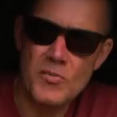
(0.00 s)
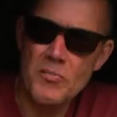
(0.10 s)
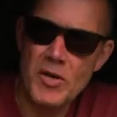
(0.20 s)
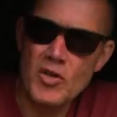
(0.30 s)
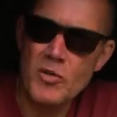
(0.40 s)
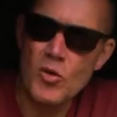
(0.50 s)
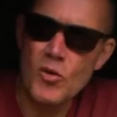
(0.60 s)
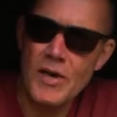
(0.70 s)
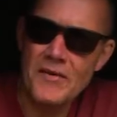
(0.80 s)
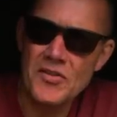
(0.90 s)
it's been Milky
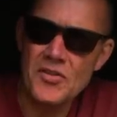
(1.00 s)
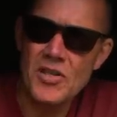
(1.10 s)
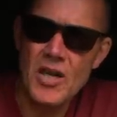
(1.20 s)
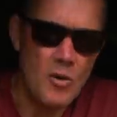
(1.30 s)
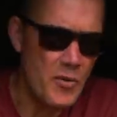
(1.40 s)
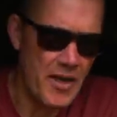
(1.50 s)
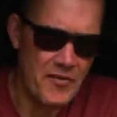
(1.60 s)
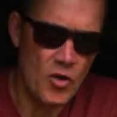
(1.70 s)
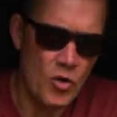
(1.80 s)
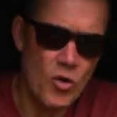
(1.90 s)
Malt wafters. And we
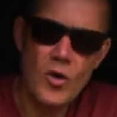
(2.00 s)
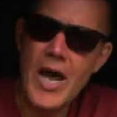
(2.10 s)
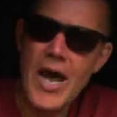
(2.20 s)
have caught